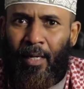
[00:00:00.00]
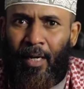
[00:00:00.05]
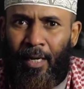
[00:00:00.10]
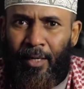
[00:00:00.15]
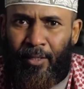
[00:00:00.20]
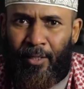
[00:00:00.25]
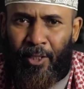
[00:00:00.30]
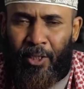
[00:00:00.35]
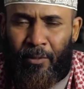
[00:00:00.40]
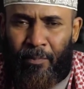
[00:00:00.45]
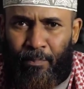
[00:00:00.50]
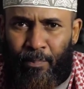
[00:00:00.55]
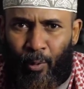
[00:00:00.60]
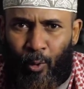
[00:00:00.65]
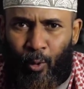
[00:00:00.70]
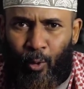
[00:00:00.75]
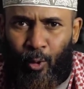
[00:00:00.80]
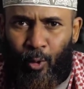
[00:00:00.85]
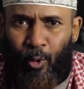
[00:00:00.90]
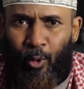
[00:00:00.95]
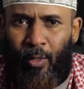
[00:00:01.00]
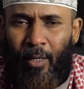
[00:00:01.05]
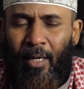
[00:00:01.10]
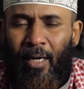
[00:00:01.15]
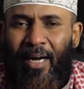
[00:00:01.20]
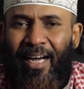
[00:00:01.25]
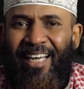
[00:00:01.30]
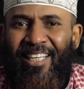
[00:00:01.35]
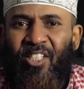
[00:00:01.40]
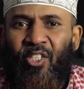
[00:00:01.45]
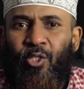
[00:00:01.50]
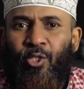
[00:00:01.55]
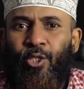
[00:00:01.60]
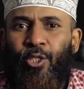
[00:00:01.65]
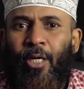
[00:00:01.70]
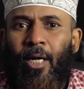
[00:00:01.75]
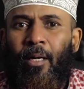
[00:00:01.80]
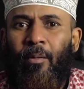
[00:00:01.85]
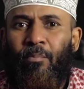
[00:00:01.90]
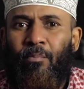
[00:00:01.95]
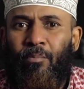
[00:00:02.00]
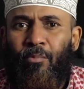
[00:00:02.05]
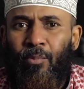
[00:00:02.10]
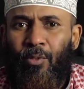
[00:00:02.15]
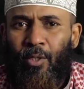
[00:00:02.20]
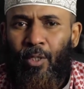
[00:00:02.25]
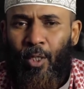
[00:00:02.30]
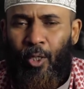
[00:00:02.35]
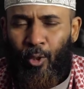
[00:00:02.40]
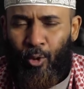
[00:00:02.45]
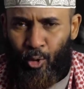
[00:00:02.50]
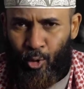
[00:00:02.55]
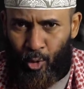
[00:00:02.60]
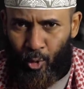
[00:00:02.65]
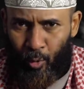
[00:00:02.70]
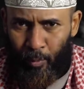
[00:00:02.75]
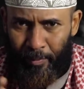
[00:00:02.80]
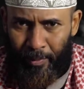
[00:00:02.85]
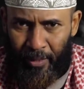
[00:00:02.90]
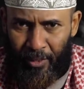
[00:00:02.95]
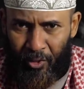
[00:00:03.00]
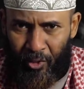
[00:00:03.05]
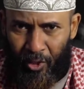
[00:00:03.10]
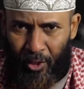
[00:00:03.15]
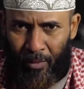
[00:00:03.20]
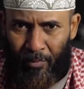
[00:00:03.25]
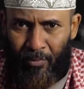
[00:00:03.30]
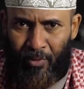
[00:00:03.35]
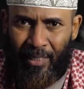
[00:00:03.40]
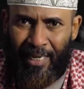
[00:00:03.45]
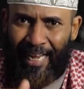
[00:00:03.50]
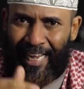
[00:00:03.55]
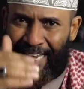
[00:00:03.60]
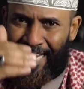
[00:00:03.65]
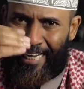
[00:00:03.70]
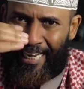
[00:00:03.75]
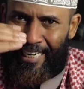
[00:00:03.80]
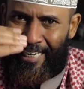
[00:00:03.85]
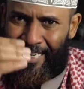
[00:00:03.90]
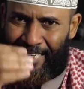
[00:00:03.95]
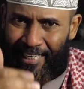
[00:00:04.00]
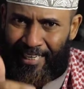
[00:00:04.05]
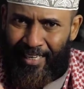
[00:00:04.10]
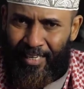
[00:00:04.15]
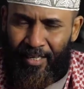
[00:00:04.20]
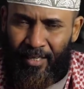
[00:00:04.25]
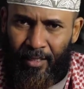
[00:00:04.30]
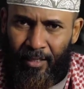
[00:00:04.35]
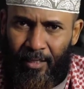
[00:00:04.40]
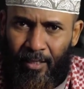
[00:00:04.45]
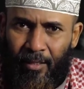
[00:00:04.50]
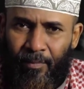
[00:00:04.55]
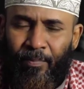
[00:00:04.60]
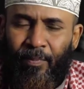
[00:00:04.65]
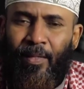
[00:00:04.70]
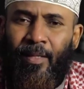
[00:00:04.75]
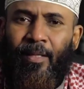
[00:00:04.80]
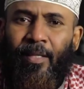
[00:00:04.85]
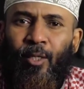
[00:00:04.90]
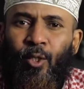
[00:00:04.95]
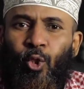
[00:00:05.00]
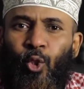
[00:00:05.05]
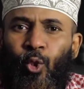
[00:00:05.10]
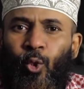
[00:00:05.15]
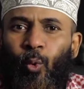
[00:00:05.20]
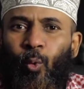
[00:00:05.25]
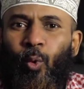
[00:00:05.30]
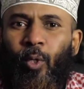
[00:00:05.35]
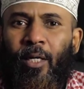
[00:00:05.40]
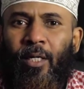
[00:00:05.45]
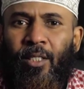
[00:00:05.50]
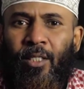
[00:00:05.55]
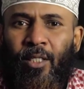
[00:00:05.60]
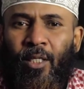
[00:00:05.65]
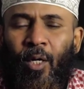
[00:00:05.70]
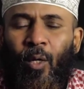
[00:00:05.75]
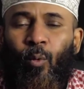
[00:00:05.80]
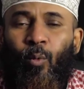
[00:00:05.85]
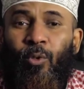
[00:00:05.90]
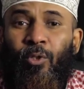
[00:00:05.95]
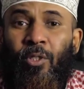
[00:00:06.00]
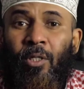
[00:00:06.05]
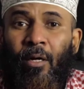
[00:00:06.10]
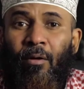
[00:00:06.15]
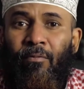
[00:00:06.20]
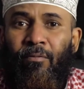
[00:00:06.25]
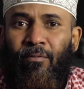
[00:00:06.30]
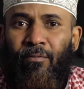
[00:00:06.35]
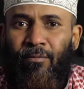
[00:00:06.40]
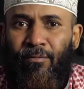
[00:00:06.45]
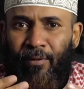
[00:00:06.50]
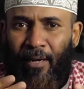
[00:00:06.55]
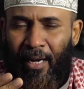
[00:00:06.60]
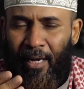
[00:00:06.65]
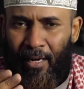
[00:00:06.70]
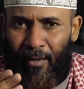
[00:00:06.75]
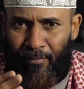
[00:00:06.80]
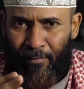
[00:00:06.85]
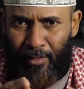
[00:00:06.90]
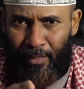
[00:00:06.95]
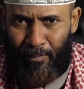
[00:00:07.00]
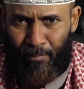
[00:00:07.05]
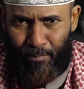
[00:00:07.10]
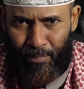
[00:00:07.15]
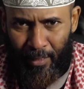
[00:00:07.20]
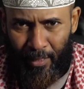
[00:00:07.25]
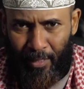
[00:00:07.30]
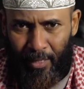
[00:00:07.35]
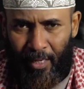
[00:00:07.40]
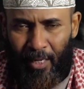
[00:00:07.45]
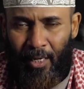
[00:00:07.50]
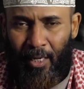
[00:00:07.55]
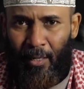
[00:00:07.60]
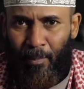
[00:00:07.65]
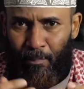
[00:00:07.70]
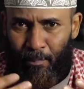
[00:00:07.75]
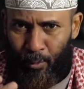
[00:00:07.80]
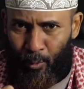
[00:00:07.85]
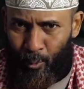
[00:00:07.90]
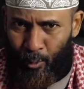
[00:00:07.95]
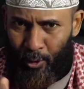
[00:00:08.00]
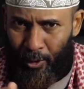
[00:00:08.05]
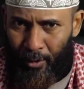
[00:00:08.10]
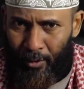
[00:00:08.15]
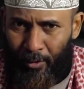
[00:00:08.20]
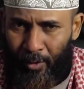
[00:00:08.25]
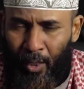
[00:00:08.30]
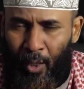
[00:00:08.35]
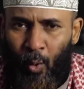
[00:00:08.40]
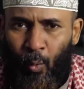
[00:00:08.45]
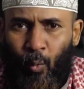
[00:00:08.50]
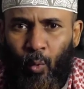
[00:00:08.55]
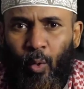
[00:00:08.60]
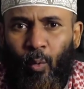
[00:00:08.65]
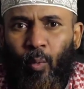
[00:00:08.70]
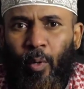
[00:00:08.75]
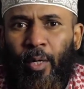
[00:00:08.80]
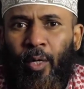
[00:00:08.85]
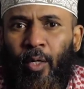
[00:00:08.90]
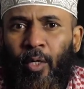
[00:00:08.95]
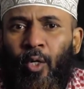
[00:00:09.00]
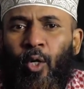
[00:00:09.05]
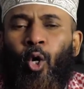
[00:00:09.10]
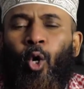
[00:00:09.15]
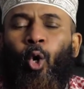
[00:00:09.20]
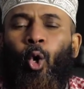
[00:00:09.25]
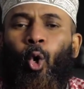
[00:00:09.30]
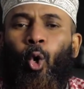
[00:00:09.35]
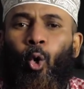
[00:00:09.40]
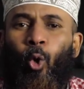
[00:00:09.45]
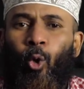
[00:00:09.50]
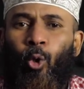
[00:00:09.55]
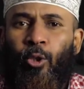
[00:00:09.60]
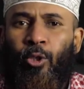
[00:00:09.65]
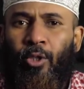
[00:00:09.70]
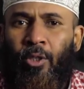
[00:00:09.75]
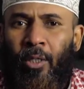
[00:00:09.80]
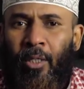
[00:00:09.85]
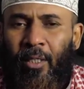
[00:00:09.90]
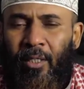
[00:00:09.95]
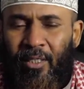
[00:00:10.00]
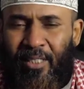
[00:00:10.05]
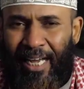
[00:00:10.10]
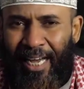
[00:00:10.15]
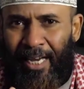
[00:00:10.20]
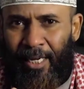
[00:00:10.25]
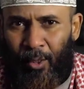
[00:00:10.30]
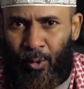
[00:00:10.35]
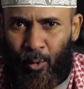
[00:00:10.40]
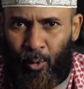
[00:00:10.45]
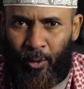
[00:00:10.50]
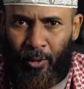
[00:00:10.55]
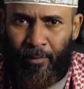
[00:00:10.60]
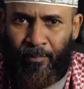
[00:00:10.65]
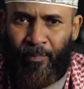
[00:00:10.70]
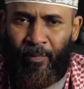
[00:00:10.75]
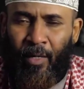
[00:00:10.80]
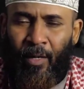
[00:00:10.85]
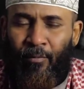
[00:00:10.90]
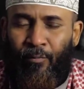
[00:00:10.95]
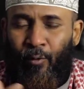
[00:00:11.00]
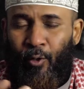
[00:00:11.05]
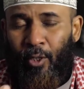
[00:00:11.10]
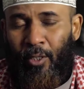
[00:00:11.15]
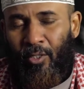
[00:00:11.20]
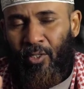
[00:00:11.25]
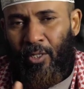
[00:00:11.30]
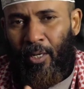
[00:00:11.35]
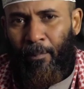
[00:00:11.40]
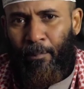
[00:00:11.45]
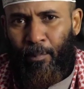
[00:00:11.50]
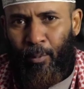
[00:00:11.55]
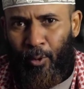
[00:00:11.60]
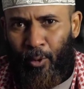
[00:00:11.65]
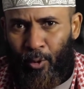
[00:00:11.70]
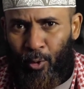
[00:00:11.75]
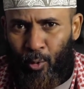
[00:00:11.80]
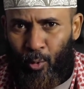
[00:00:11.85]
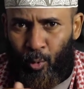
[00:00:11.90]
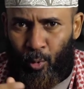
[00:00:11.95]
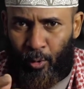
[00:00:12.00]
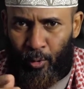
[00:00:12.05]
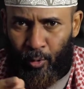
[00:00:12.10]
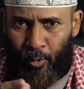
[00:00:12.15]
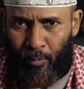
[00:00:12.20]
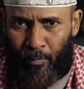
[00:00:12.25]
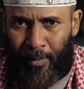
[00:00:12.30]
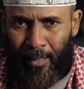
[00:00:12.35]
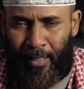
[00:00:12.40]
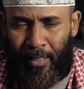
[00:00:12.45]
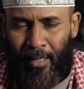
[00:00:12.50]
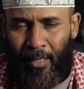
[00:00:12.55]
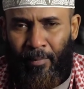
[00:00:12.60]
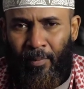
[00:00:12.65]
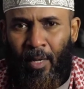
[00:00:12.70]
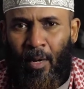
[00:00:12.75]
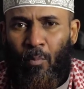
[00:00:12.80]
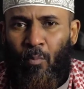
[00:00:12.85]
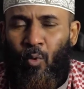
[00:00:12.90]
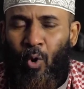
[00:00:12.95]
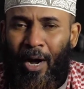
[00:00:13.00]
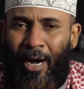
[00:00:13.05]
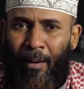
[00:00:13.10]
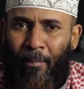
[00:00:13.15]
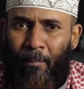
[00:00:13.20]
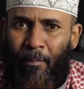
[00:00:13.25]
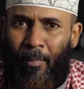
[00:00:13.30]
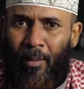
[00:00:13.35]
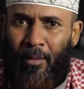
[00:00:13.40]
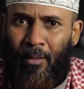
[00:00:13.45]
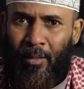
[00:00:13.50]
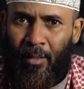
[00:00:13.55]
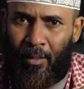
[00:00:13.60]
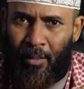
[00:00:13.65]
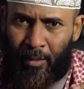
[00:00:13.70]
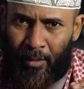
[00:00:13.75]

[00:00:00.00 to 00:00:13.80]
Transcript: and this book has gems, so many gems, and in it the surahs which are very very big and important when one holds tight to it. For example, in Surah Al-Baqarah, Muhammad